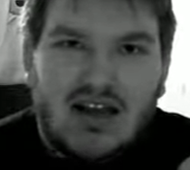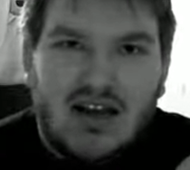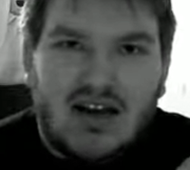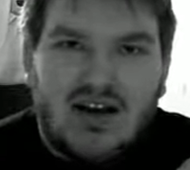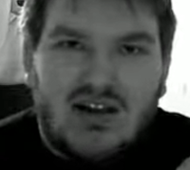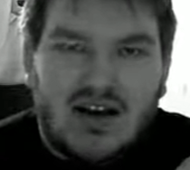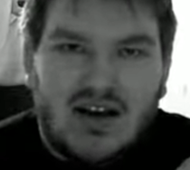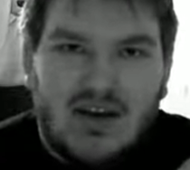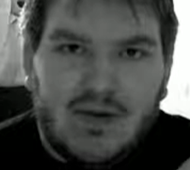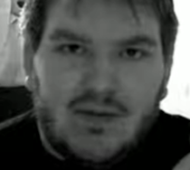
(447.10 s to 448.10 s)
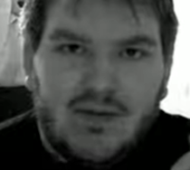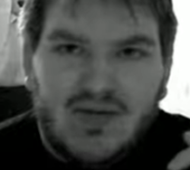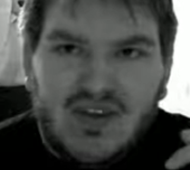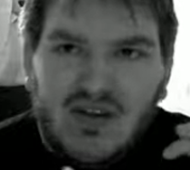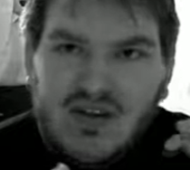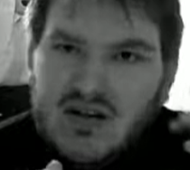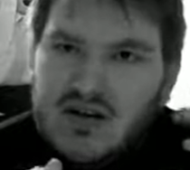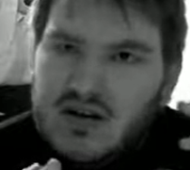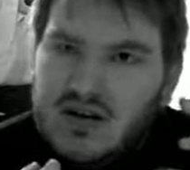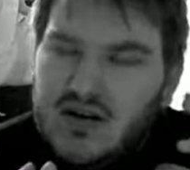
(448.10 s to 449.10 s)
that
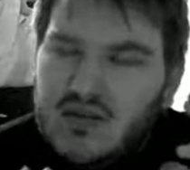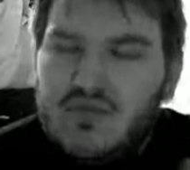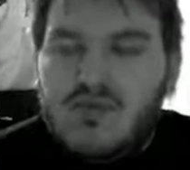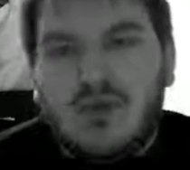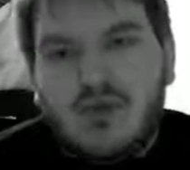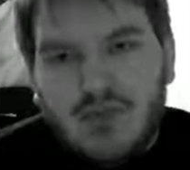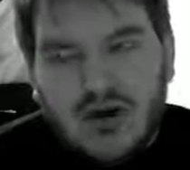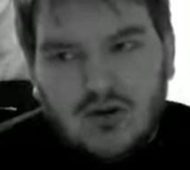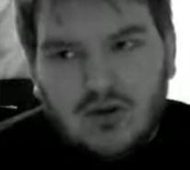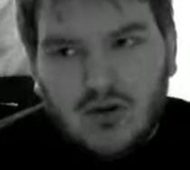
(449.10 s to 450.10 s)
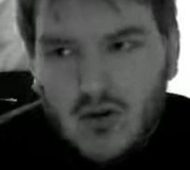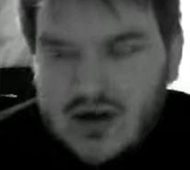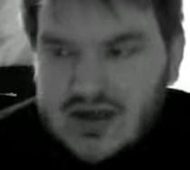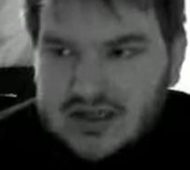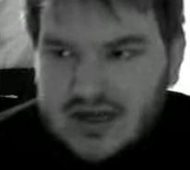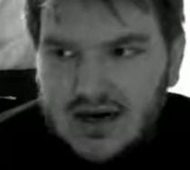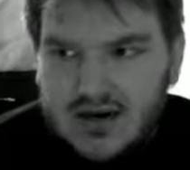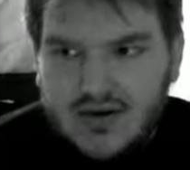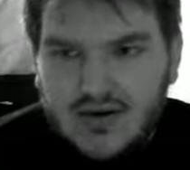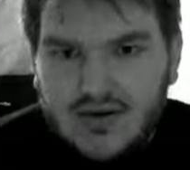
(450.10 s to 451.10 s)
Peter Lorre's
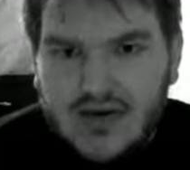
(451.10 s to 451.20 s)
character,